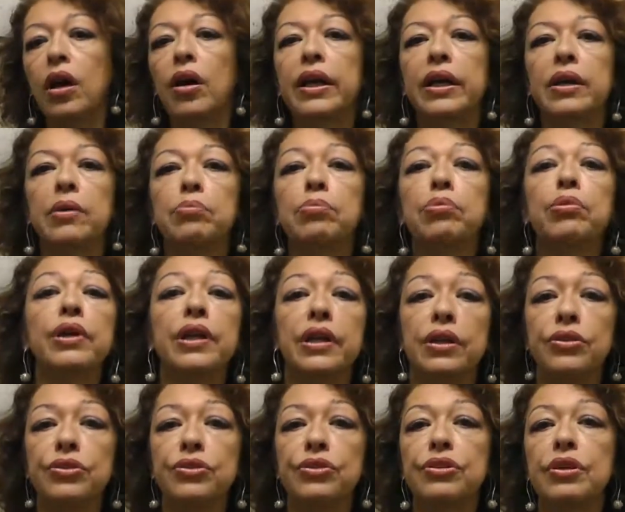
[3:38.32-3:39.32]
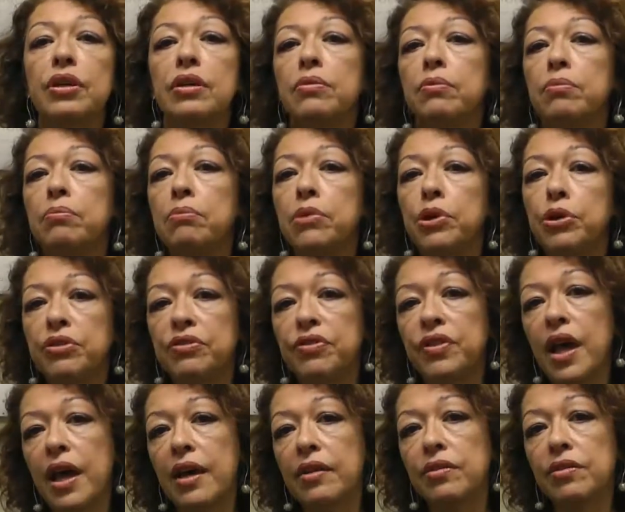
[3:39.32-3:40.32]
like a bridge,
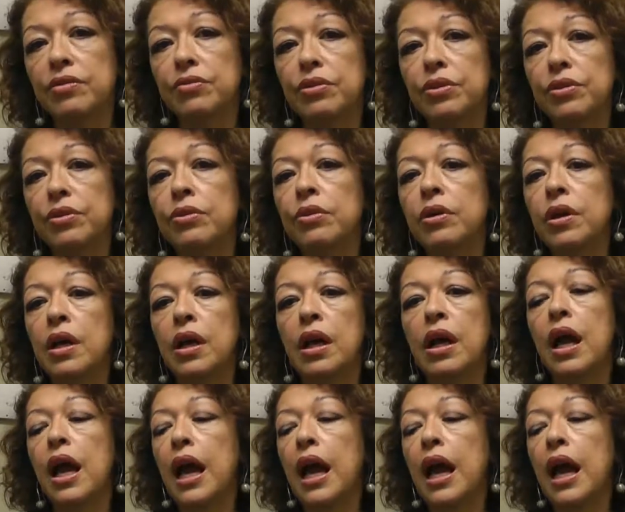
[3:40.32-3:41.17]
move that through